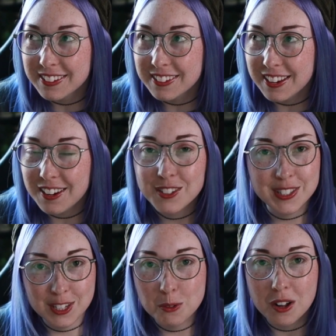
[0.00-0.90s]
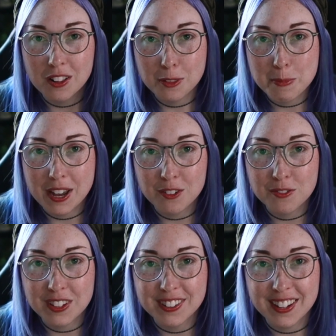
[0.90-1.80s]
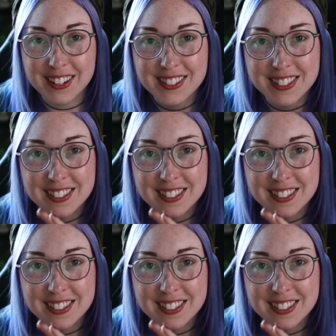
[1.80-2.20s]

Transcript: And I'll see you all on the battlefield, knights.